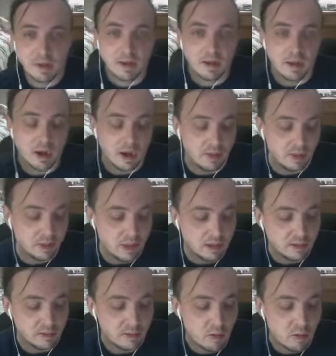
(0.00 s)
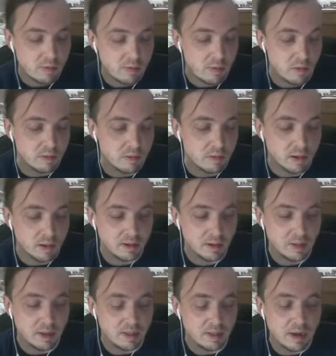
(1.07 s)
And I think that's so important, because I
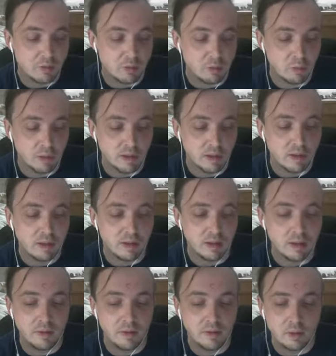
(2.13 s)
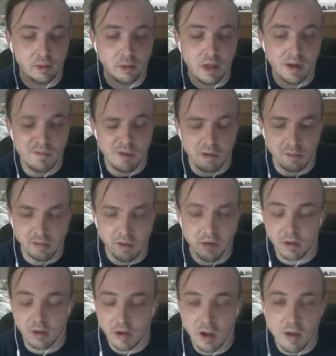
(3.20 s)
think that really, if you let emotion
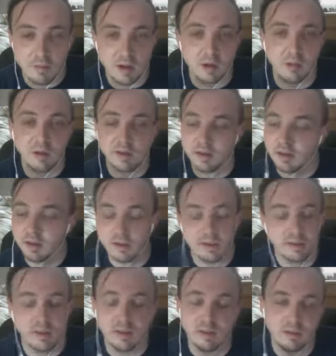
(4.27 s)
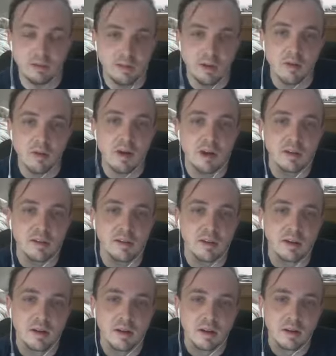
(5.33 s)
overcome you, it's going to skew so much
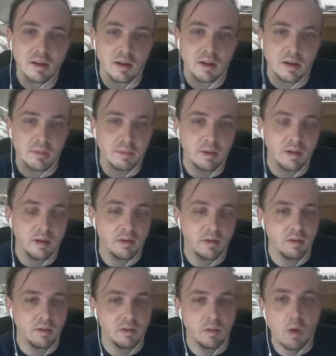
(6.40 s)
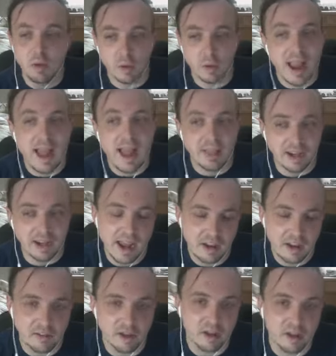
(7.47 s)
of what reality
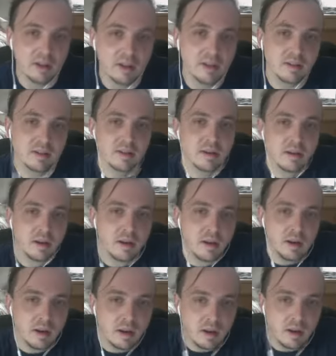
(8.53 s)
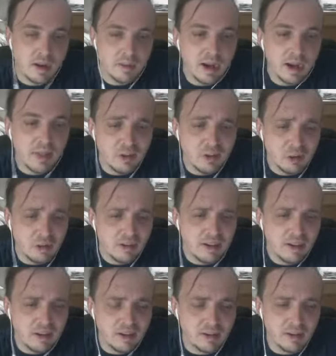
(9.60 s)
actually is. And I think truth
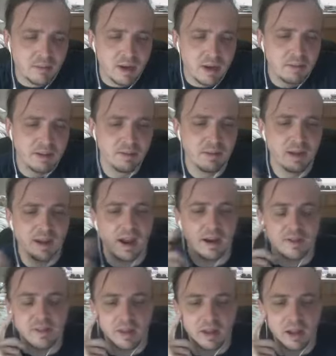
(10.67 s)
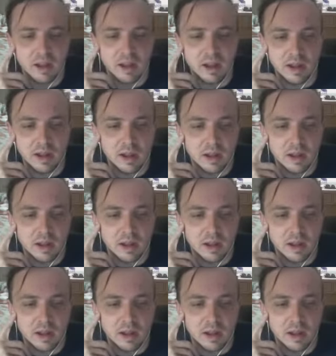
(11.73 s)
seeking sometimes can be kind of like in